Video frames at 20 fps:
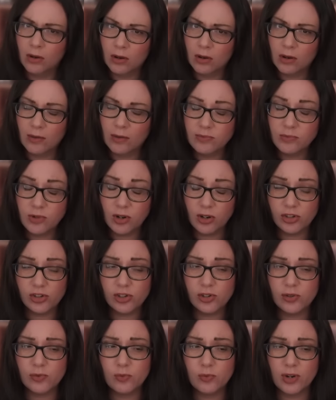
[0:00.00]
Not
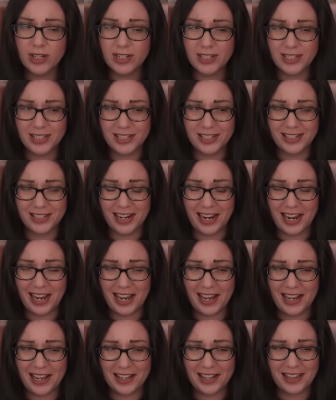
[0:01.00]
sure what
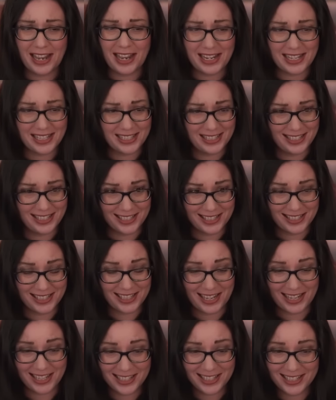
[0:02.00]
that is just
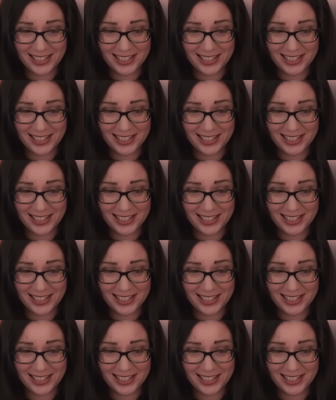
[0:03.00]
yet.